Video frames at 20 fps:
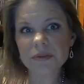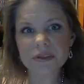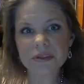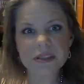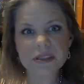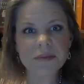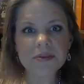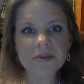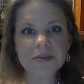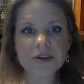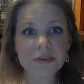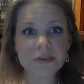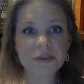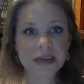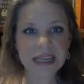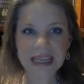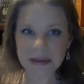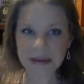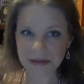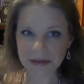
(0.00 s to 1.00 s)
some
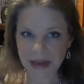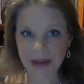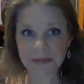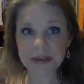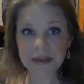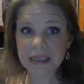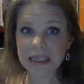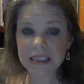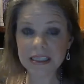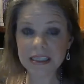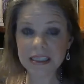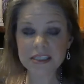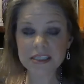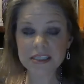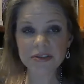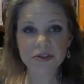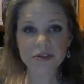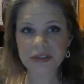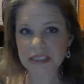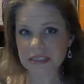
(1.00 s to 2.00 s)
degree, I'm going to
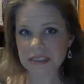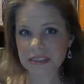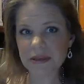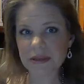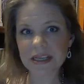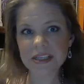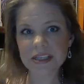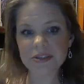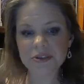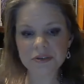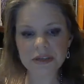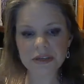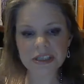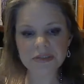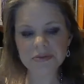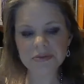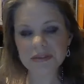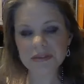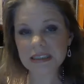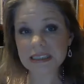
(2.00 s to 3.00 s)
exclude Greece because
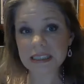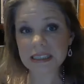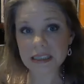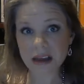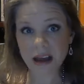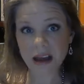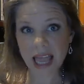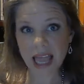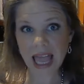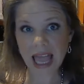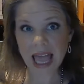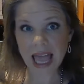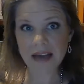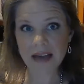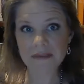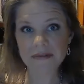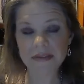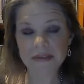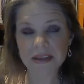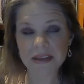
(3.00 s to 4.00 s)
Greece really did not
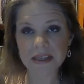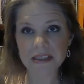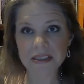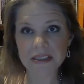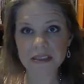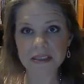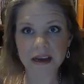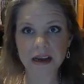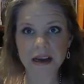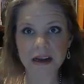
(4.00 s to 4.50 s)
have this